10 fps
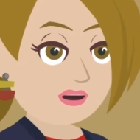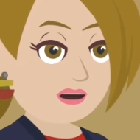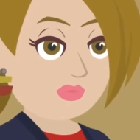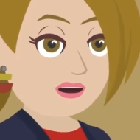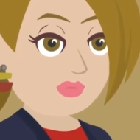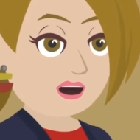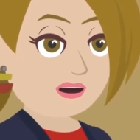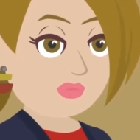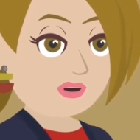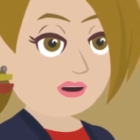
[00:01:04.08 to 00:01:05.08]
when you said all of
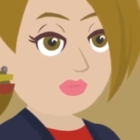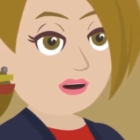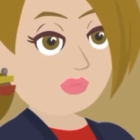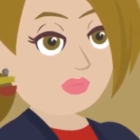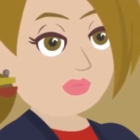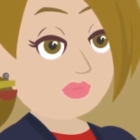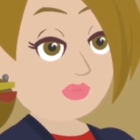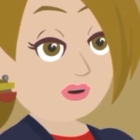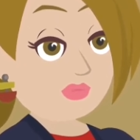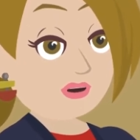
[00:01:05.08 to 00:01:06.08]
a sudden,
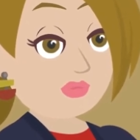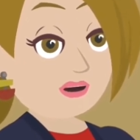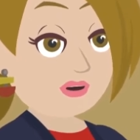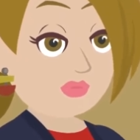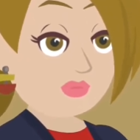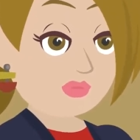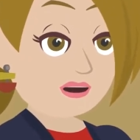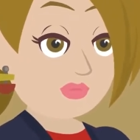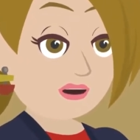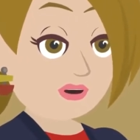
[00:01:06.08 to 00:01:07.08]
that's such an
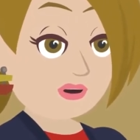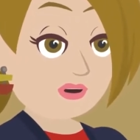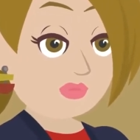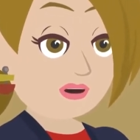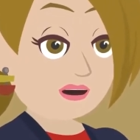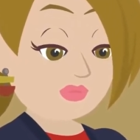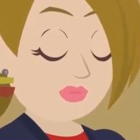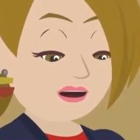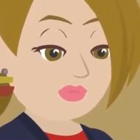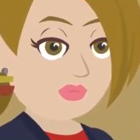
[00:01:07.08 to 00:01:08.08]
interesting thing because
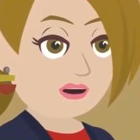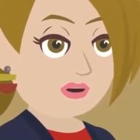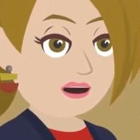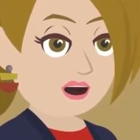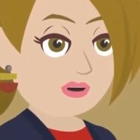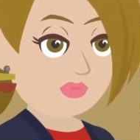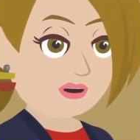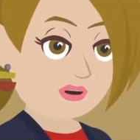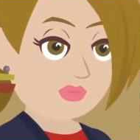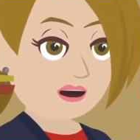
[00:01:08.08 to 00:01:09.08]
it took a while for
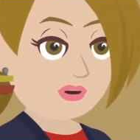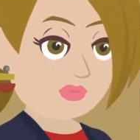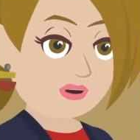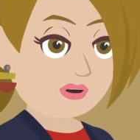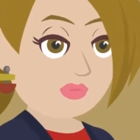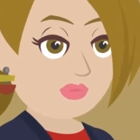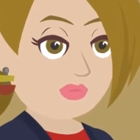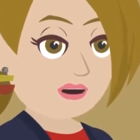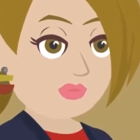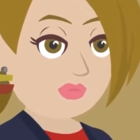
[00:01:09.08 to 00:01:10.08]
you to get there,
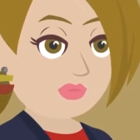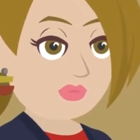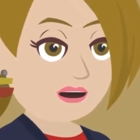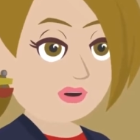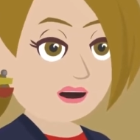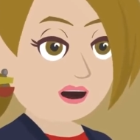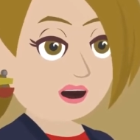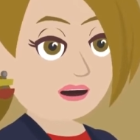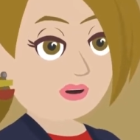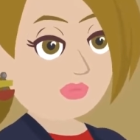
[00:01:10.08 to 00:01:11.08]
and your
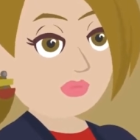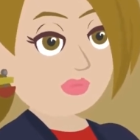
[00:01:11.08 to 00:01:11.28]
awareness